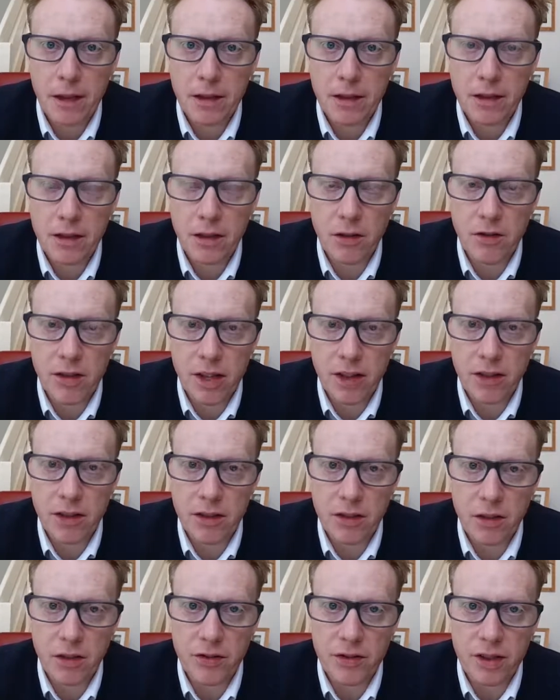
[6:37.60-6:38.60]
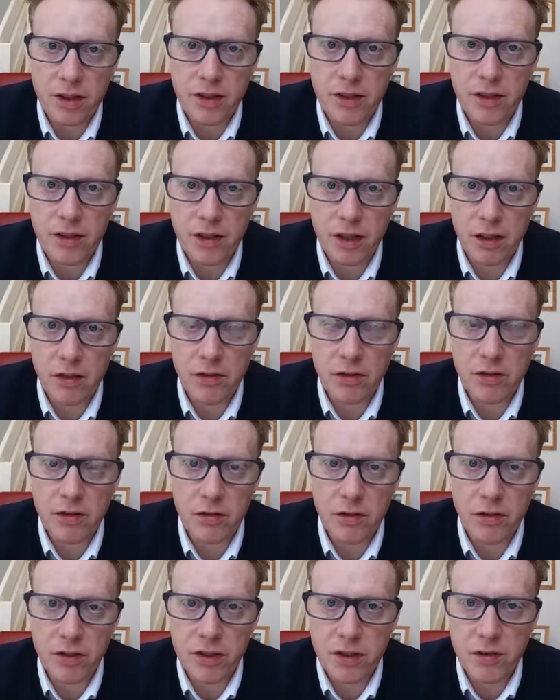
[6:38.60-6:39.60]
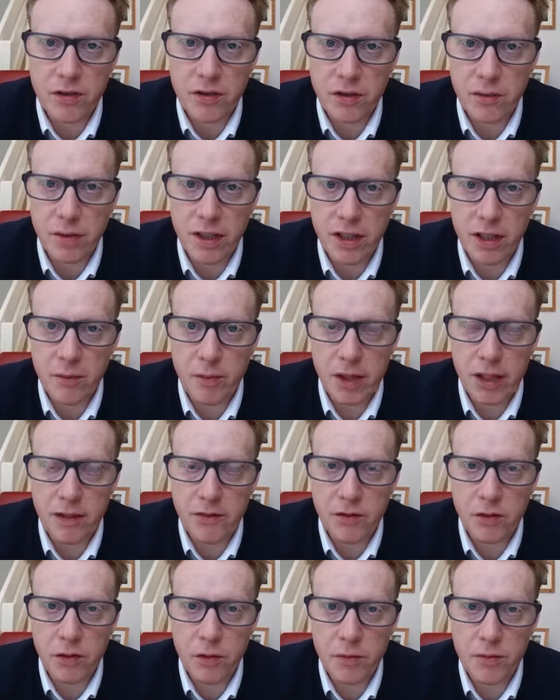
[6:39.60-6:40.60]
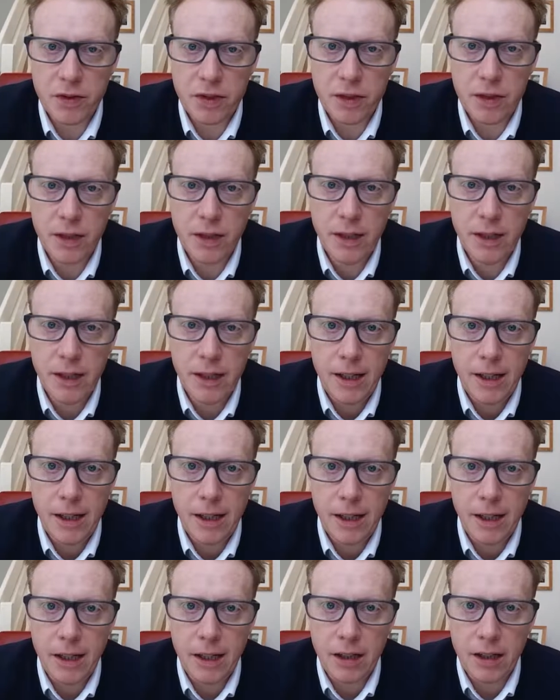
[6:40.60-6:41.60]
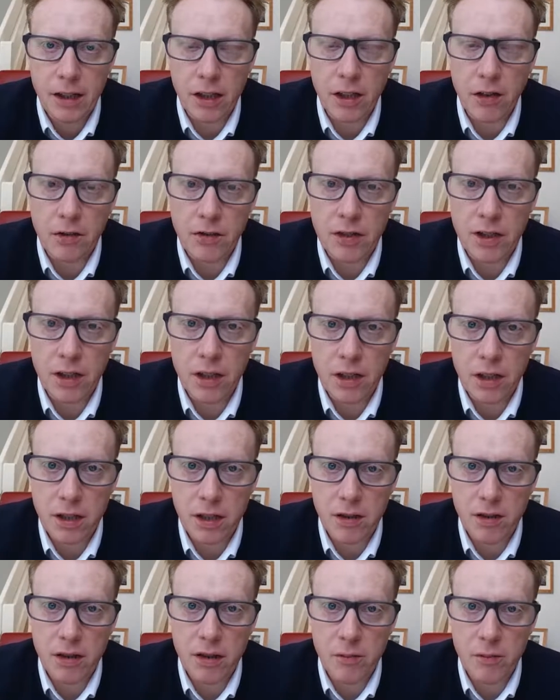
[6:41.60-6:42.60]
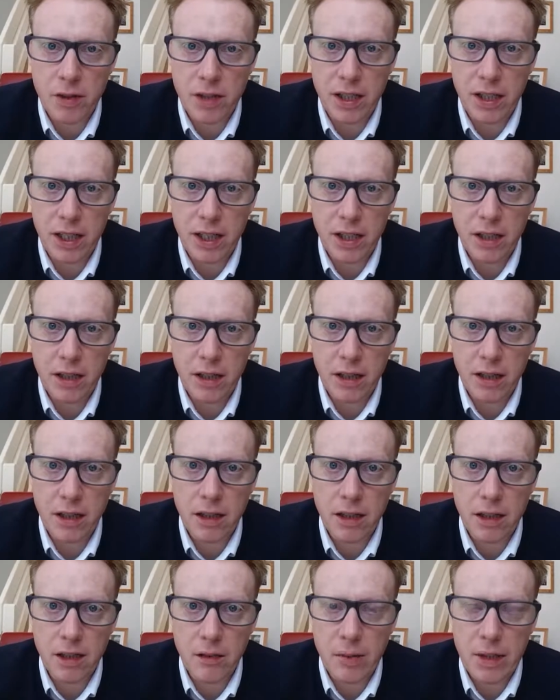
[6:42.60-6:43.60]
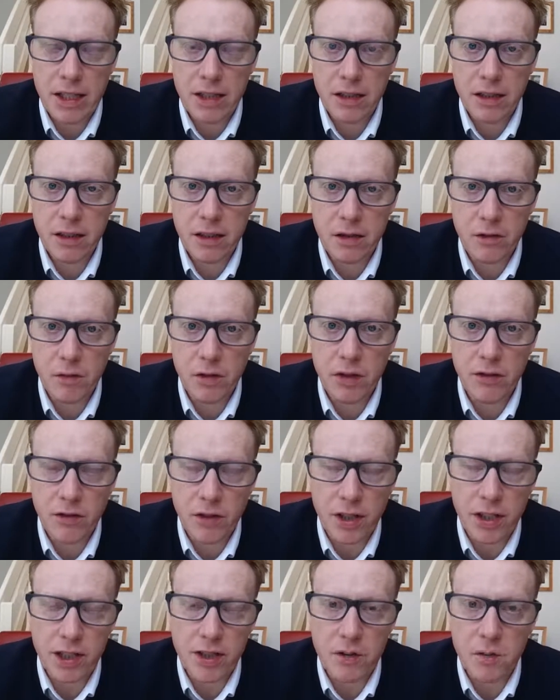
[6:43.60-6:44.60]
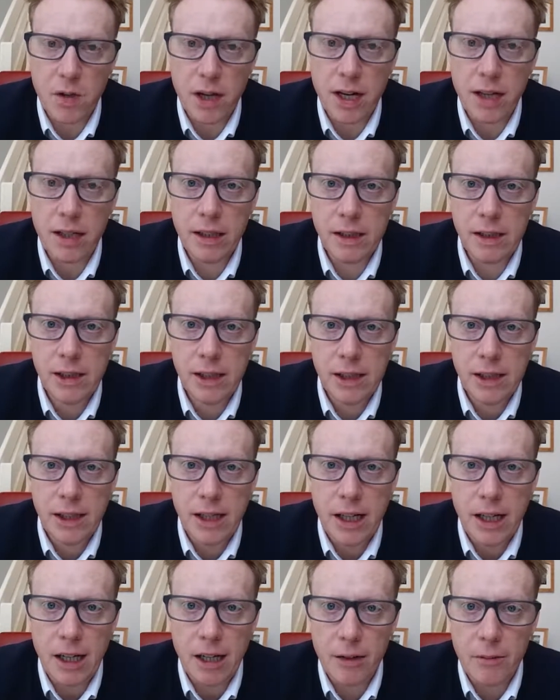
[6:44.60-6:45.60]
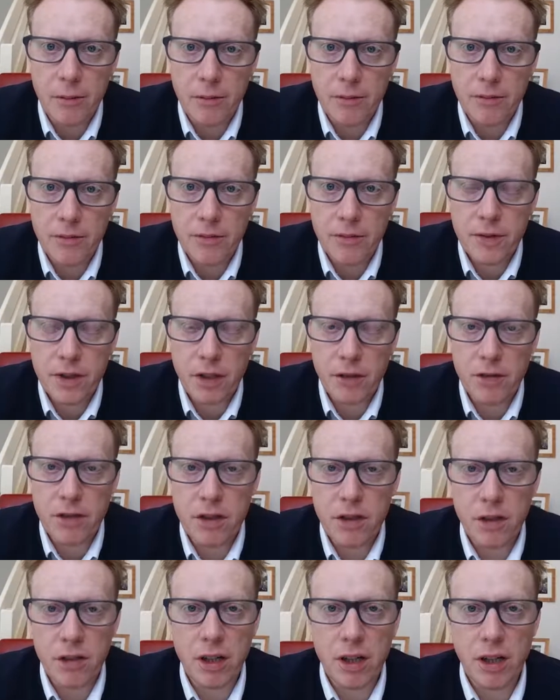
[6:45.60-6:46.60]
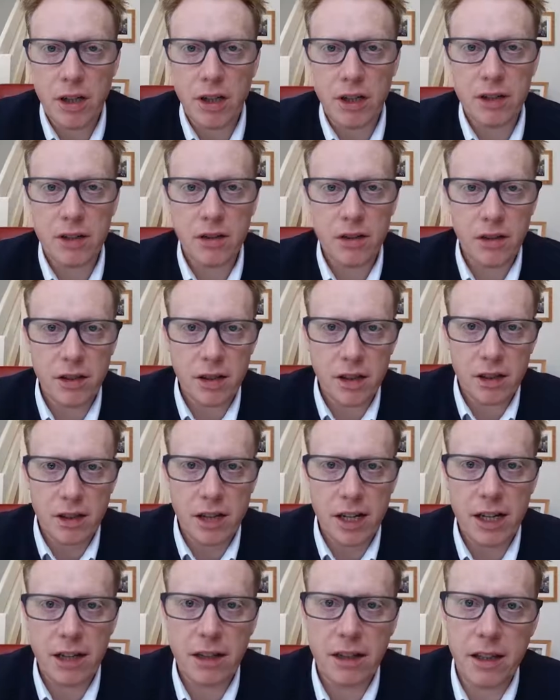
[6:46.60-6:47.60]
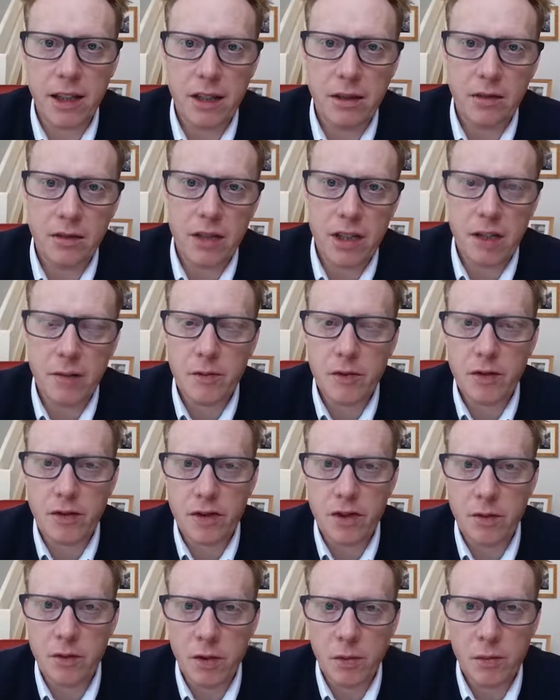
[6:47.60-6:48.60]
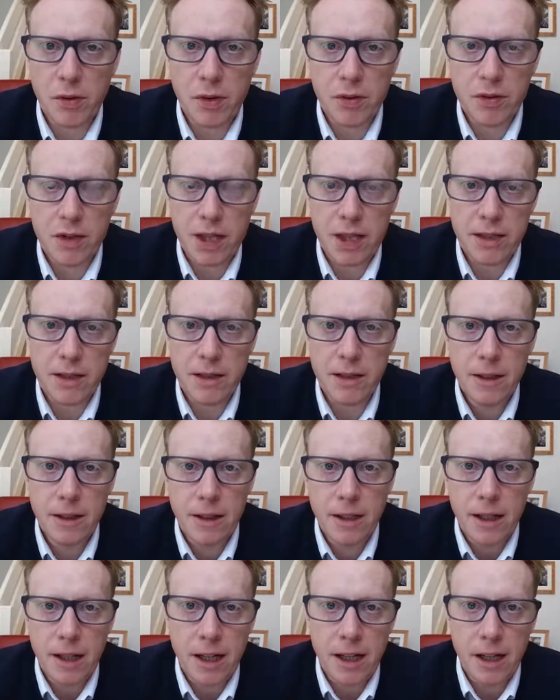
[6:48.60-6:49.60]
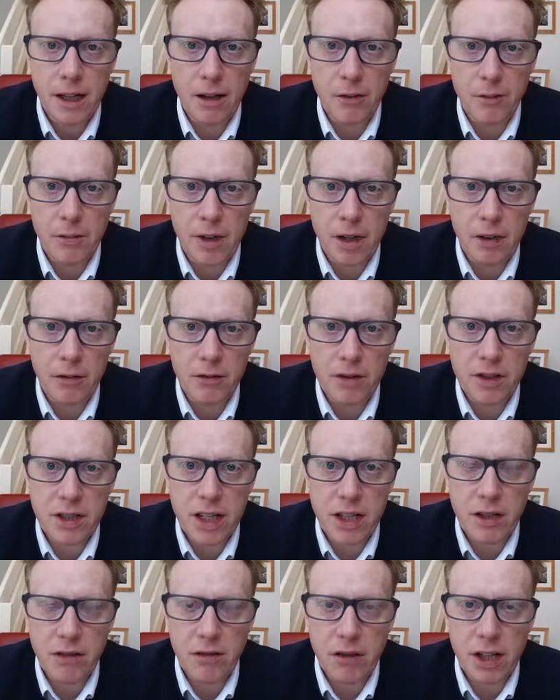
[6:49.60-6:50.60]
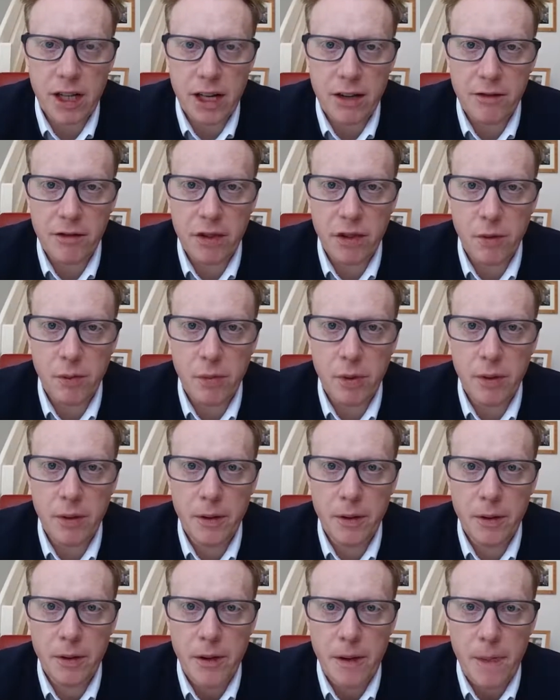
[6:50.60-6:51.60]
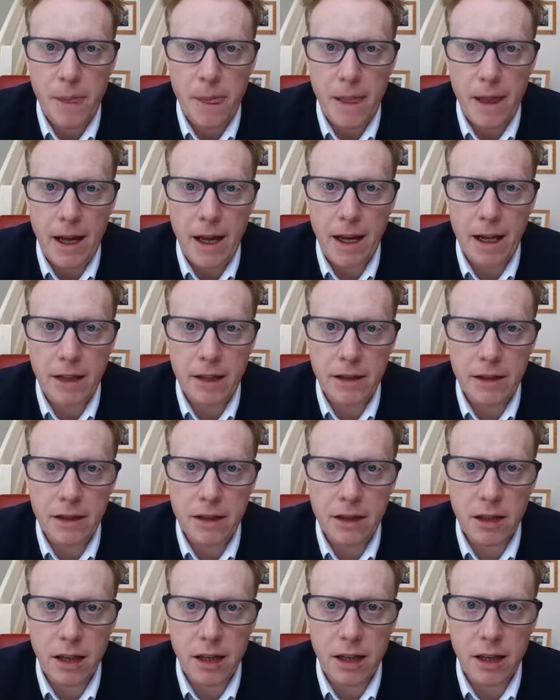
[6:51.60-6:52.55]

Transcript: so that there's consistency across all the social media platforms. The closer you can be, the better to what you've got elsewhere. So it's not a lengthy or time-consuming process. I would set your account up, and